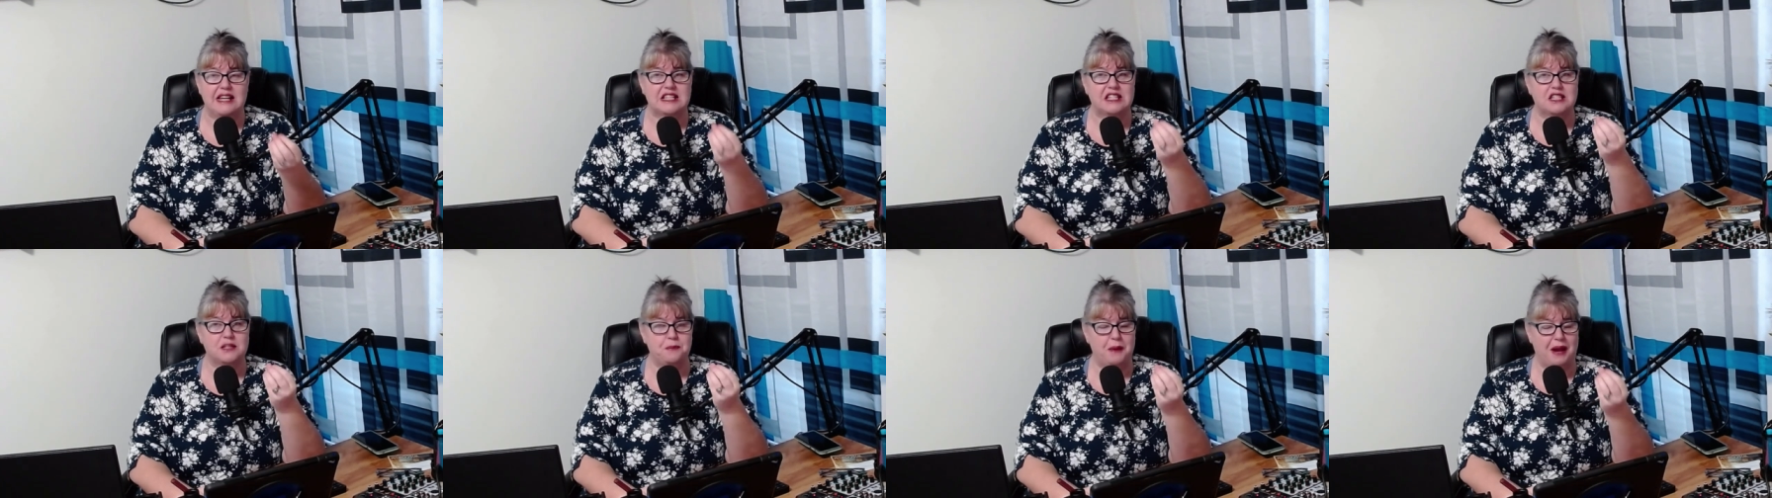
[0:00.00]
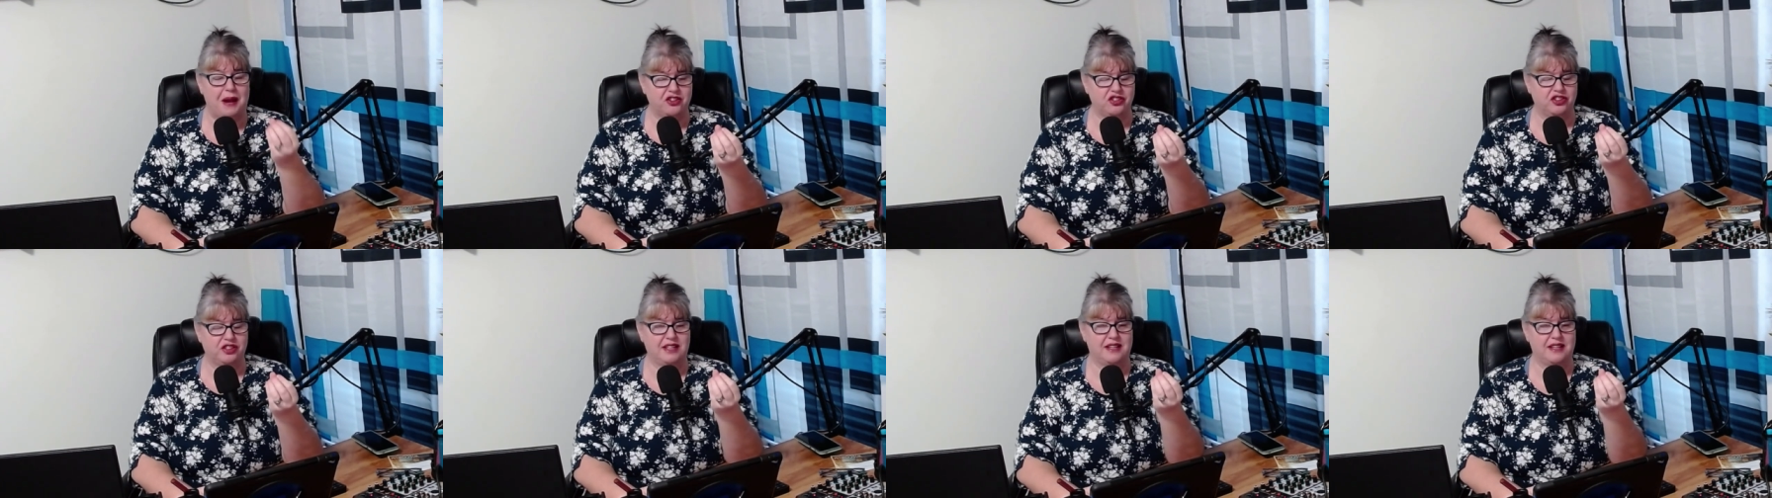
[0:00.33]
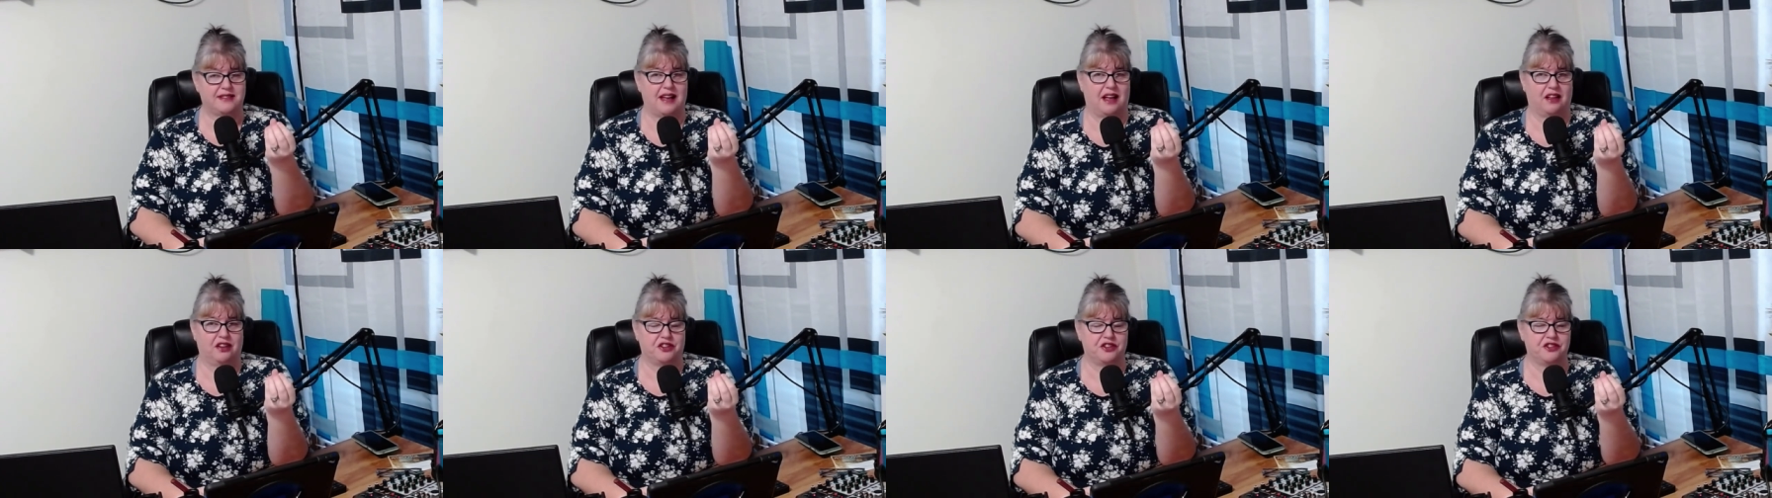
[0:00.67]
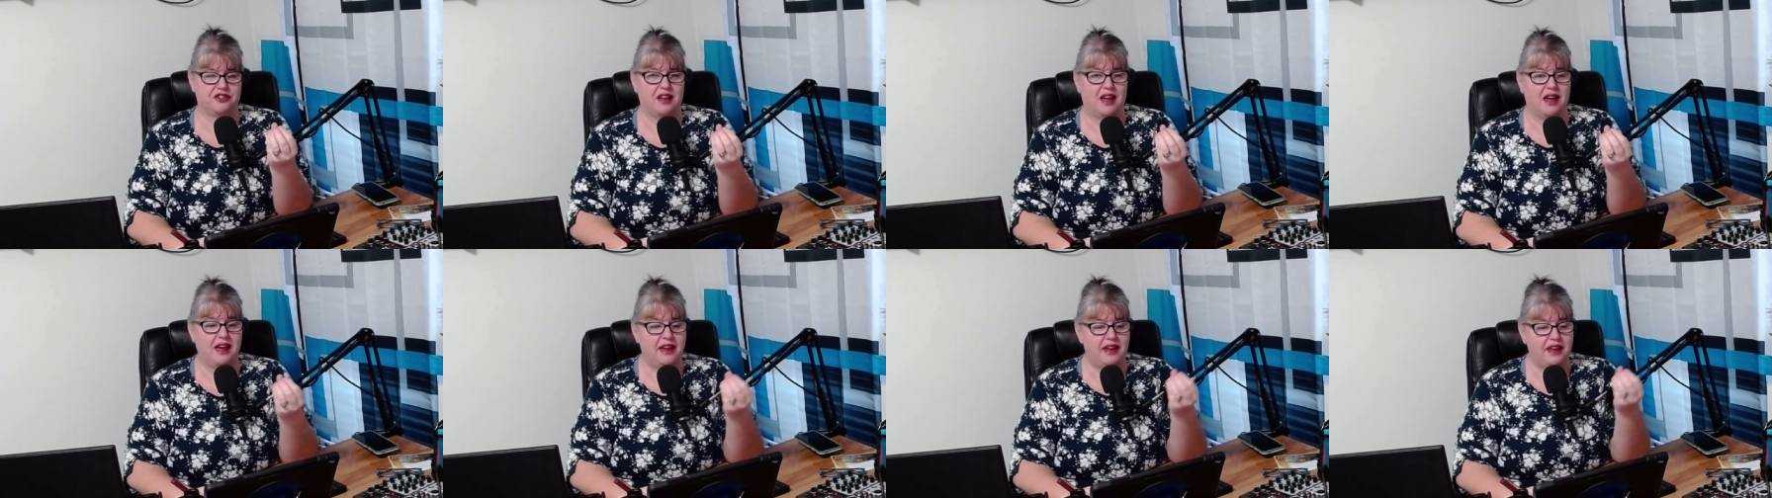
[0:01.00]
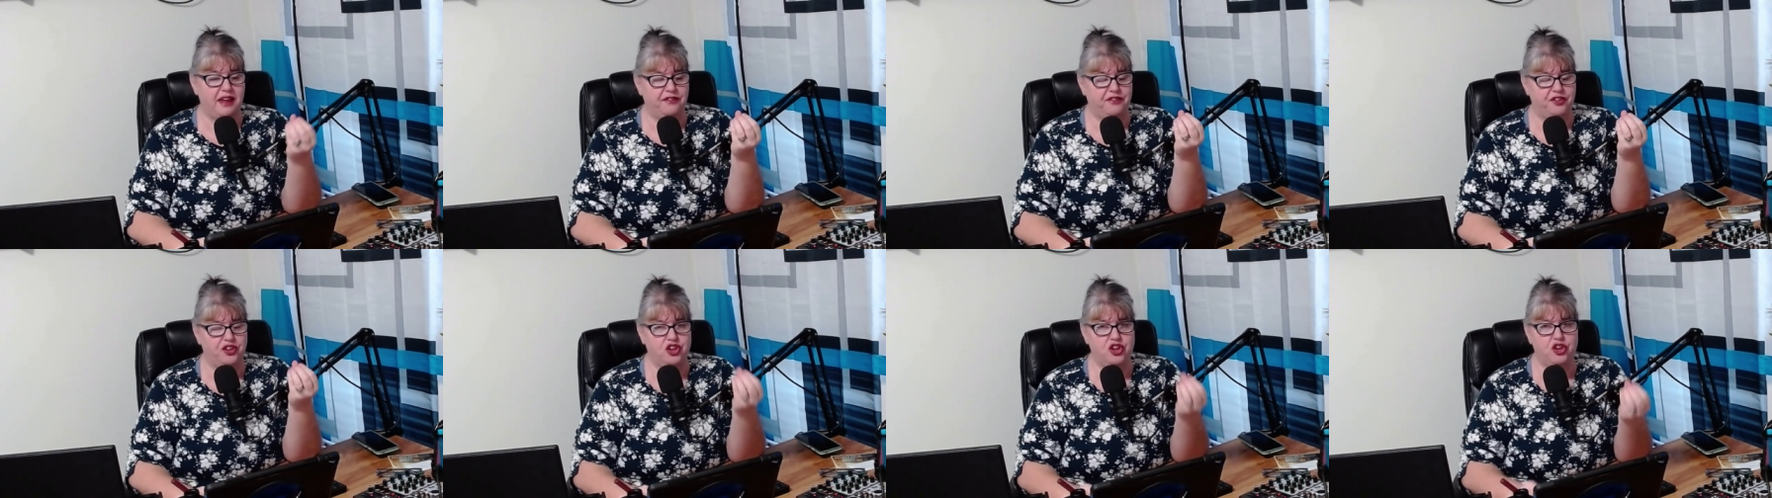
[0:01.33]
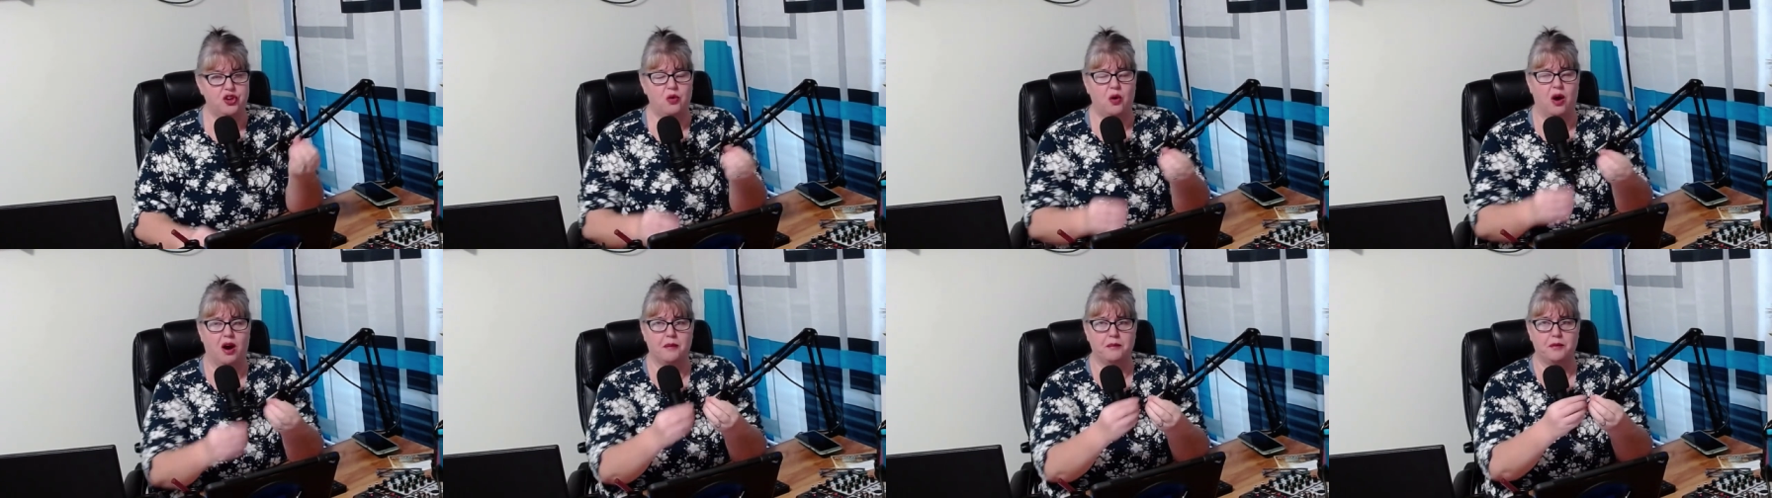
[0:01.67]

especially sellers. If you